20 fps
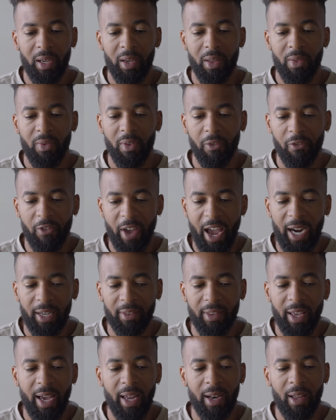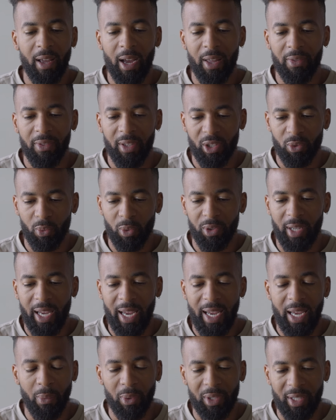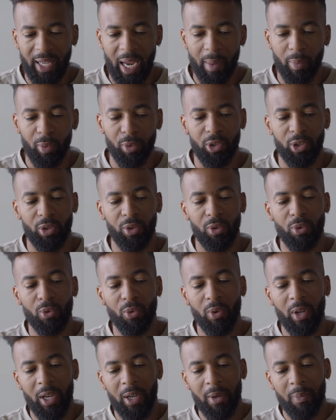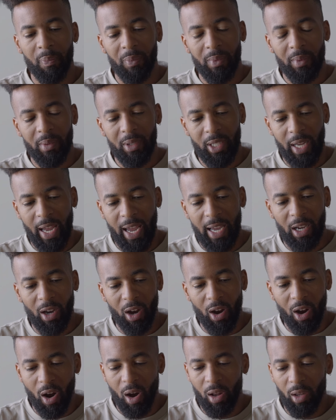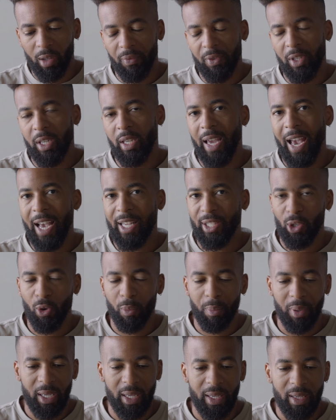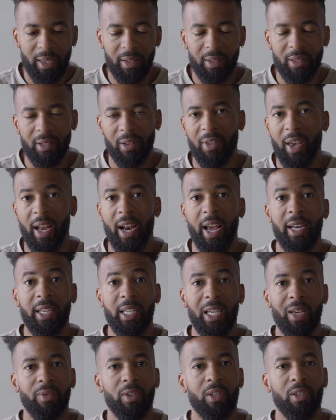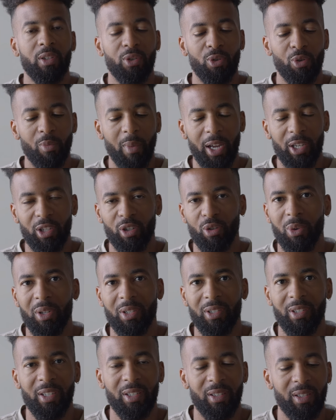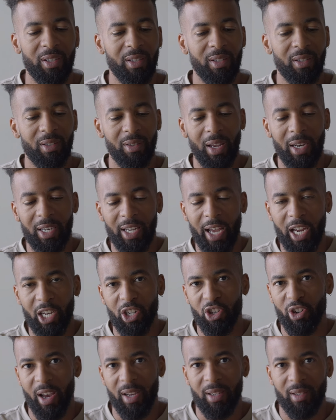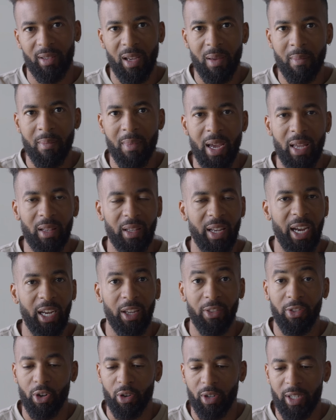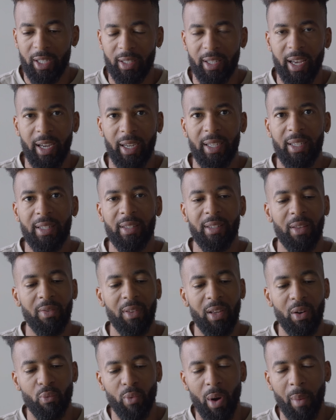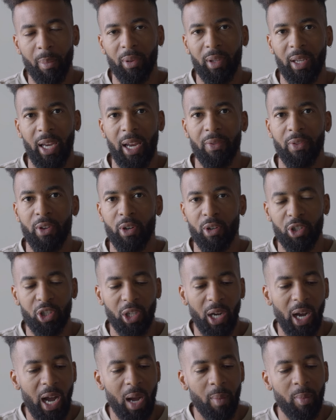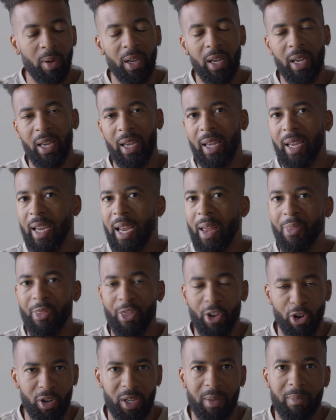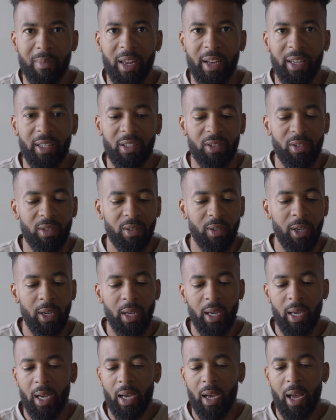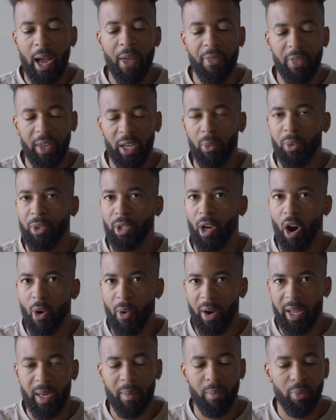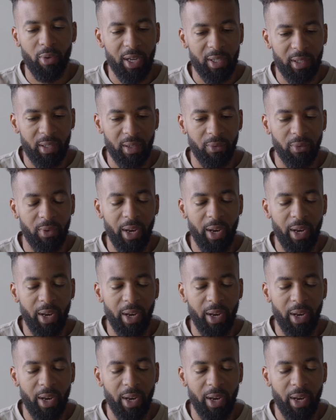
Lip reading: The fact that it was able to take all of the SOPs that I'd given to my two assistants, digest them in like 30 seconds, and then replicate their job in 30 minutes, I think was already impressive.